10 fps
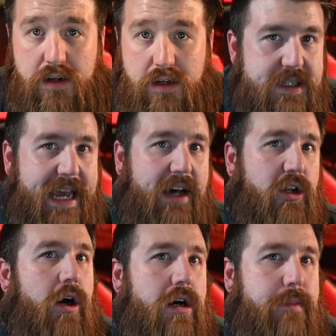When
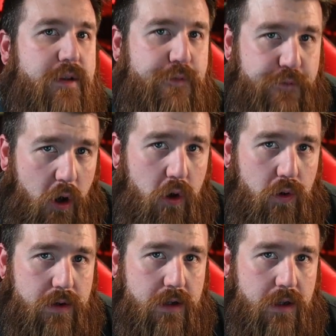Dale hung up the
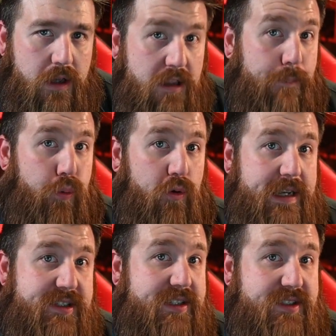phone, the
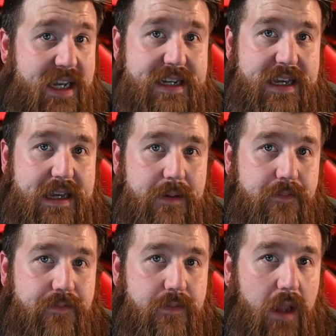priest said to
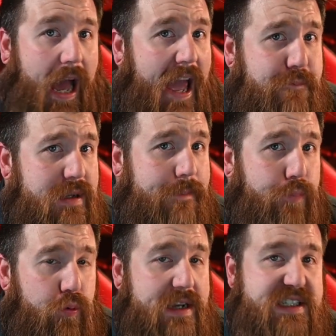him, "I've been a
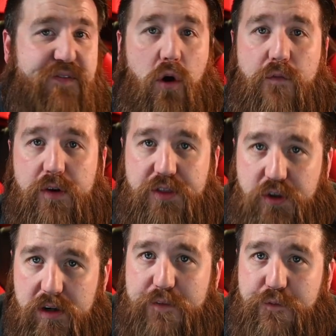priest for over
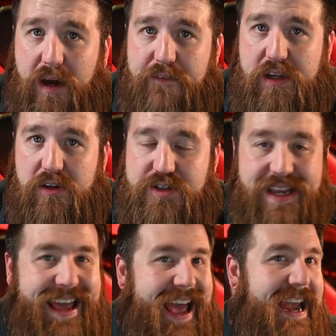thirty-five years,
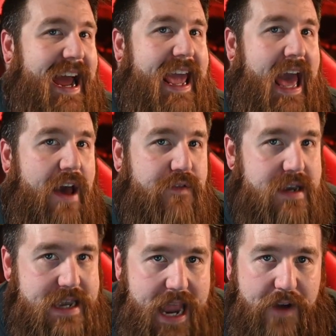and I have
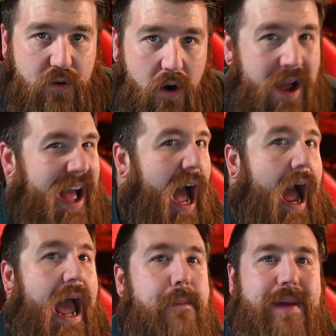never,
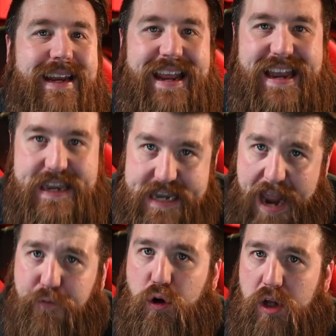I mean
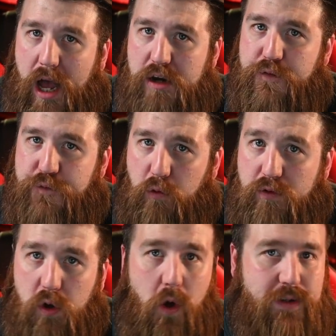never gotten a
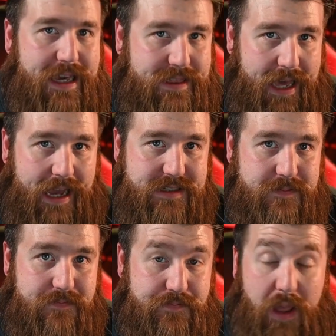phone call like that.
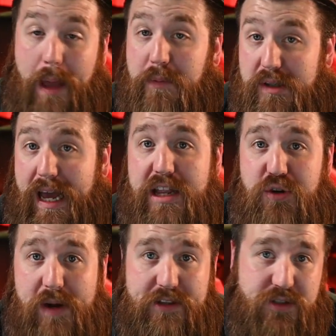I'm glad
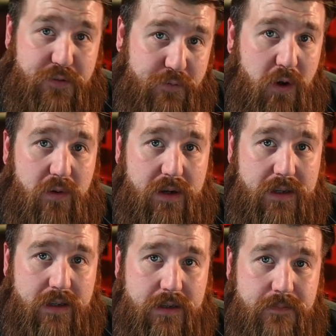you answered the
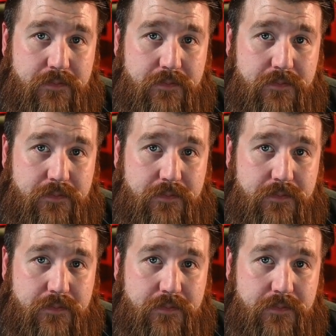phone."